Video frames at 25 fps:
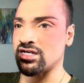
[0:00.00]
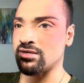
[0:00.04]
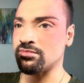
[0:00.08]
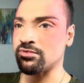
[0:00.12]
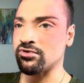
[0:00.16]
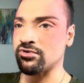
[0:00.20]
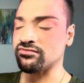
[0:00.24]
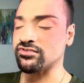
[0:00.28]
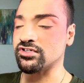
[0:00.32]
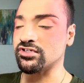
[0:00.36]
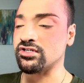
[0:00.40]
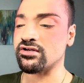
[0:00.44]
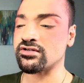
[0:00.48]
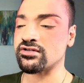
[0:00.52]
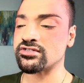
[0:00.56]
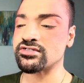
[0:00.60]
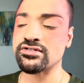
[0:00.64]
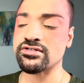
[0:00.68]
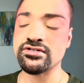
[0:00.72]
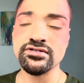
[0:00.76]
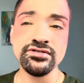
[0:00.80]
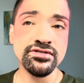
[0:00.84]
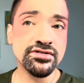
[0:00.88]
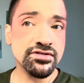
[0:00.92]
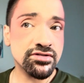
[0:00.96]
off the
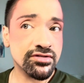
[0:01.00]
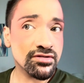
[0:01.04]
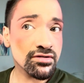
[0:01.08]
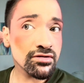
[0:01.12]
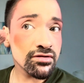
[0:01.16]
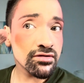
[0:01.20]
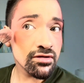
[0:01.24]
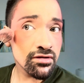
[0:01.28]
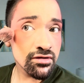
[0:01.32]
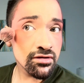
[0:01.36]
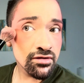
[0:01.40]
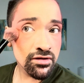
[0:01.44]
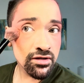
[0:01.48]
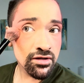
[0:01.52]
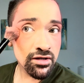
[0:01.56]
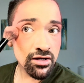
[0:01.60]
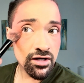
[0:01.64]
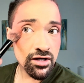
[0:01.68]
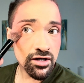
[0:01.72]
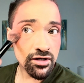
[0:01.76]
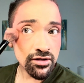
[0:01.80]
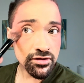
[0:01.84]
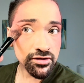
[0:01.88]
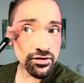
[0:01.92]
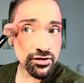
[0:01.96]
excess,
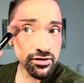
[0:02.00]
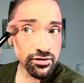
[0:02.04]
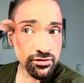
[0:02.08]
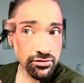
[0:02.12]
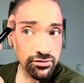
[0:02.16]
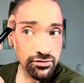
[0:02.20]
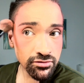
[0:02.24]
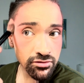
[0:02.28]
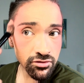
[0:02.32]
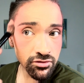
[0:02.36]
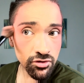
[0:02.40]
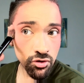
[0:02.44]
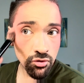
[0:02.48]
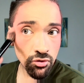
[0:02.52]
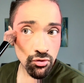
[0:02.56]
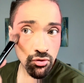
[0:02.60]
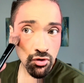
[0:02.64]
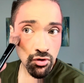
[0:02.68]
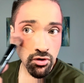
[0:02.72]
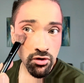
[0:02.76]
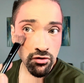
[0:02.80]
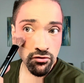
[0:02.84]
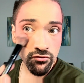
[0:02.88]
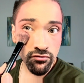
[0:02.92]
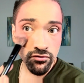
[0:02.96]
and again, go
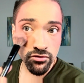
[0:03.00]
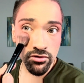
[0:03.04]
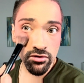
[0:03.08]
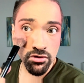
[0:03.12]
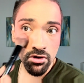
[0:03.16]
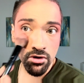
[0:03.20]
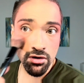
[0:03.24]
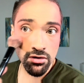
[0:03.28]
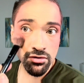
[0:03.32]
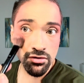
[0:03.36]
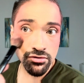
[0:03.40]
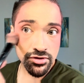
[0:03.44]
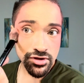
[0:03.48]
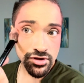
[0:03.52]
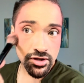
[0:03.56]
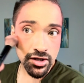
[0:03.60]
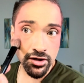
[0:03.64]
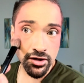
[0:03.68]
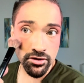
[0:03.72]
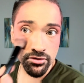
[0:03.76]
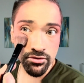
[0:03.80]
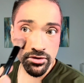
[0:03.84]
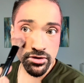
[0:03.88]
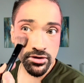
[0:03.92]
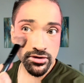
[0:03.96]
over all the
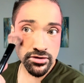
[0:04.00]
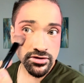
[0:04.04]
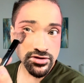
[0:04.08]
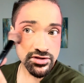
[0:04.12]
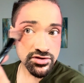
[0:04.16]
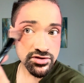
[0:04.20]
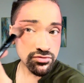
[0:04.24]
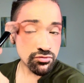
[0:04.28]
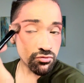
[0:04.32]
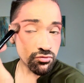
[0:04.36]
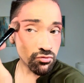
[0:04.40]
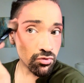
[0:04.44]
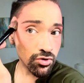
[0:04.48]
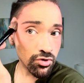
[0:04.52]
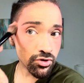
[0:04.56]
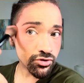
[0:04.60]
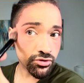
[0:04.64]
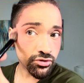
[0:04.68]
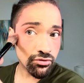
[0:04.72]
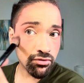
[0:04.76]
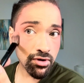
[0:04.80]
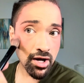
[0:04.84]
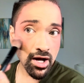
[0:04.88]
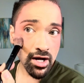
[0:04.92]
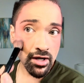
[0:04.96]
areas where
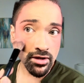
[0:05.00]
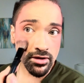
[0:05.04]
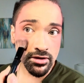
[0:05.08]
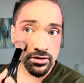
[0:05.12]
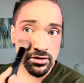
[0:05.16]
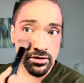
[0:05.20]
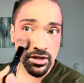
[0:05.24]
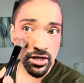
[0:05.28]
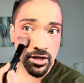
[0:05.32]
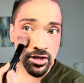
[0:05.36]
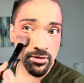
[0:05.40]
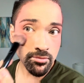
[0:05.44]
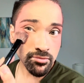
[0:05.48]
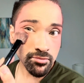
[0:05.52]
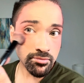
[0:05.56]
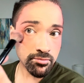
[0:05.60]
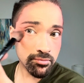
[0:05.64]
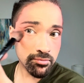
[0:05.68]
you added that